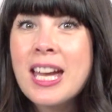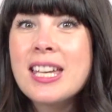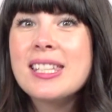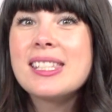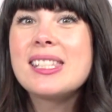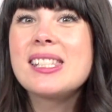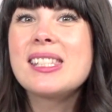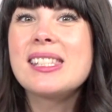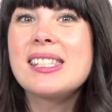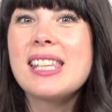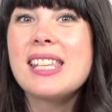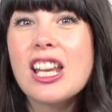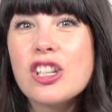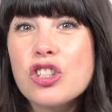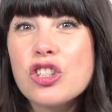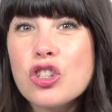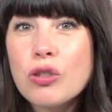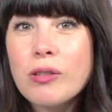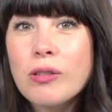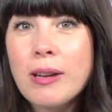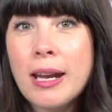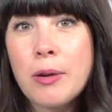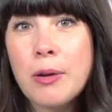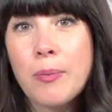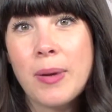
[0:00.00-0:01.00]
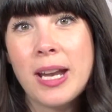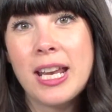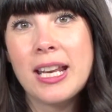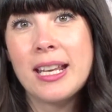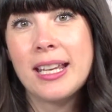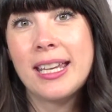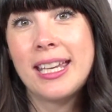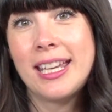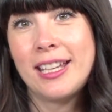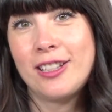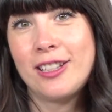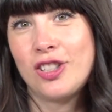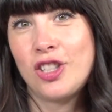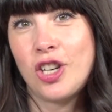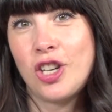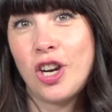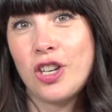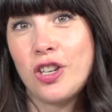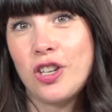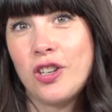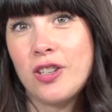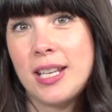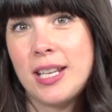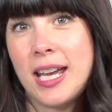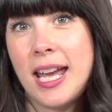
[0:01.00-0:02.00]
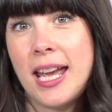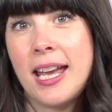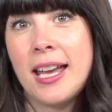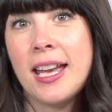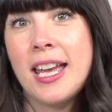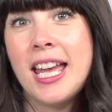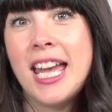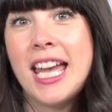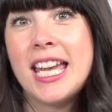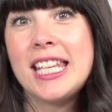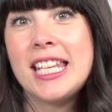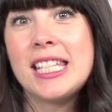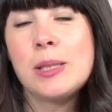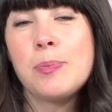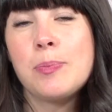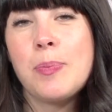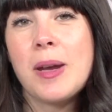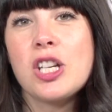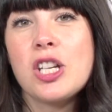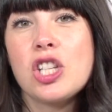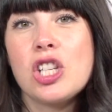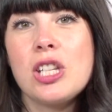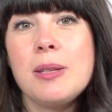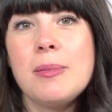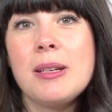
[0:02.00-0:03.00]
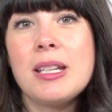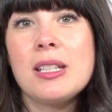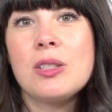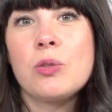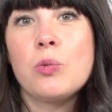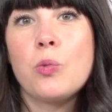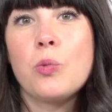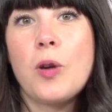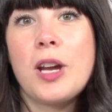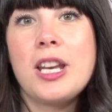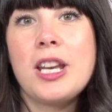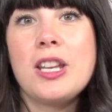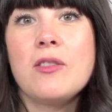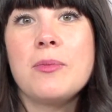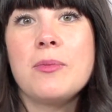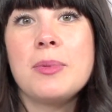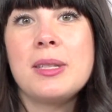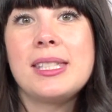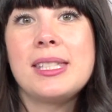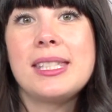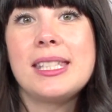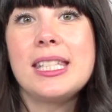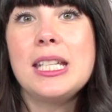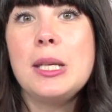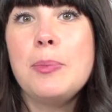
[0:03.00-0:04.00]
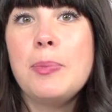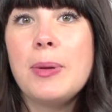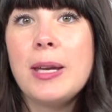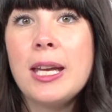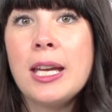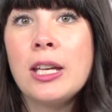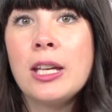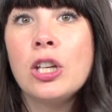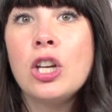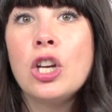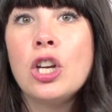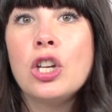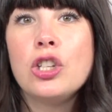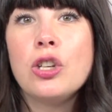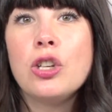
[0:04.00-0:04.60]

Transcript: such a great way to kickstart your day, especially because when you've been sleeping,